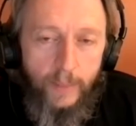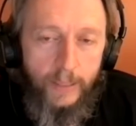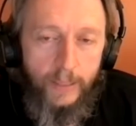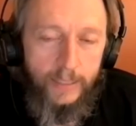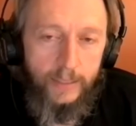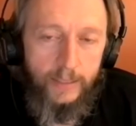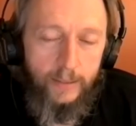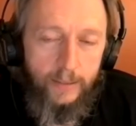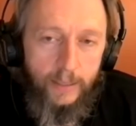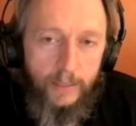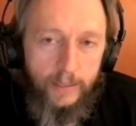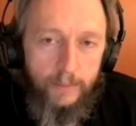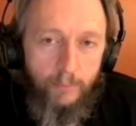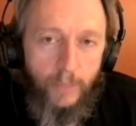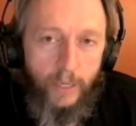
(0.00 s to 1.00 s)
And that's
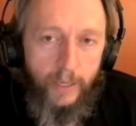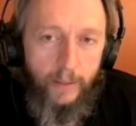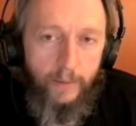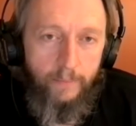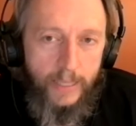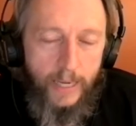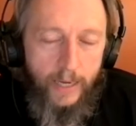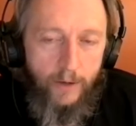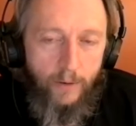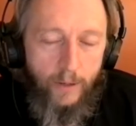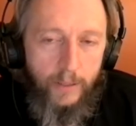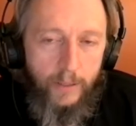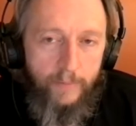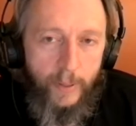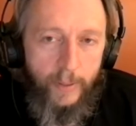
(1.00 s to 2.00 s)
that's my take
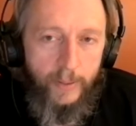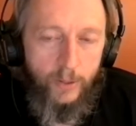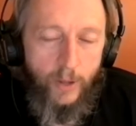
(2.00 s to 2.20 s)
on the environment.